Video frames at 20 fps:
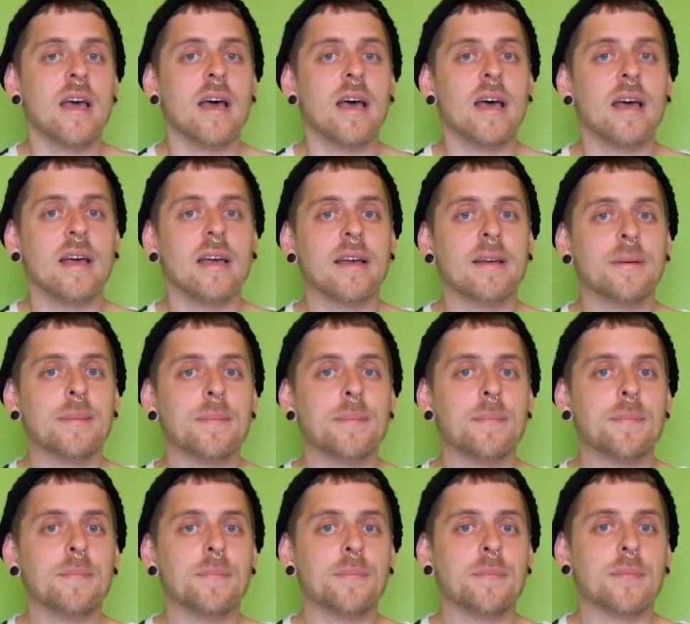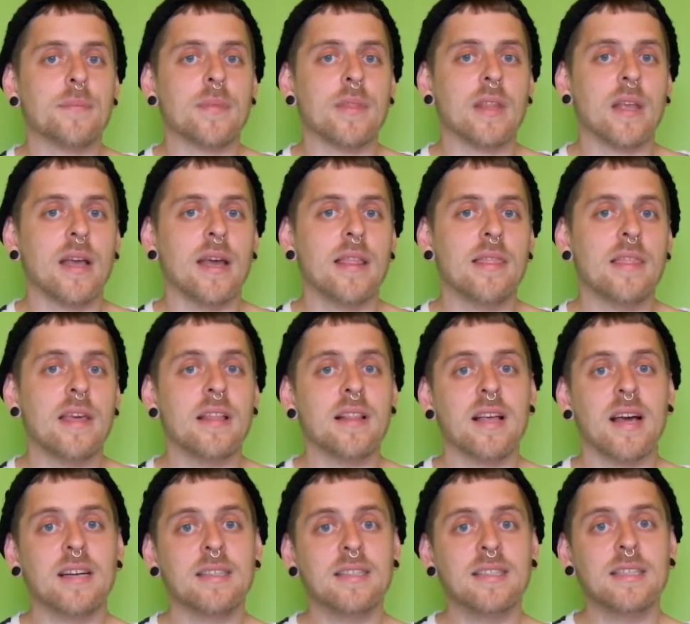And then
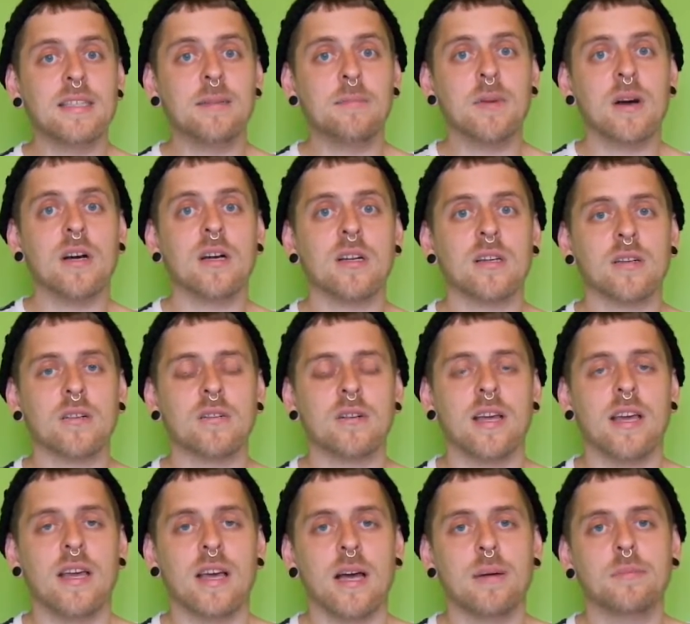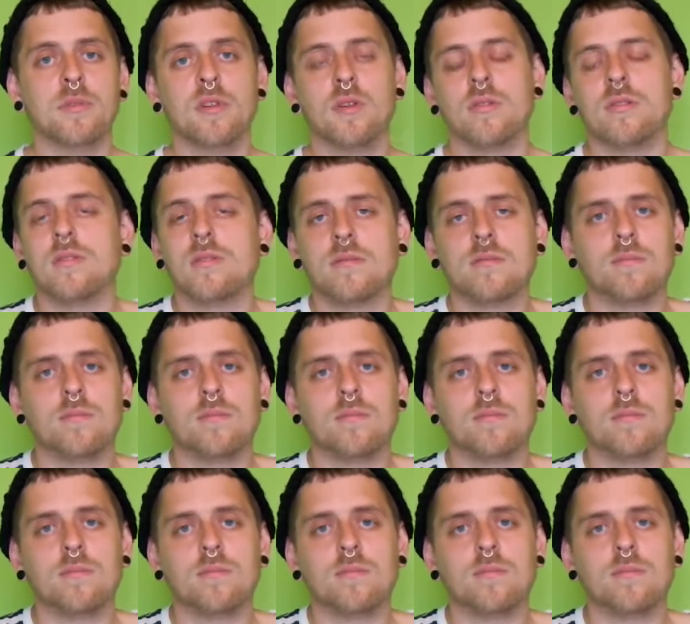I see Mark. Okay, I'm not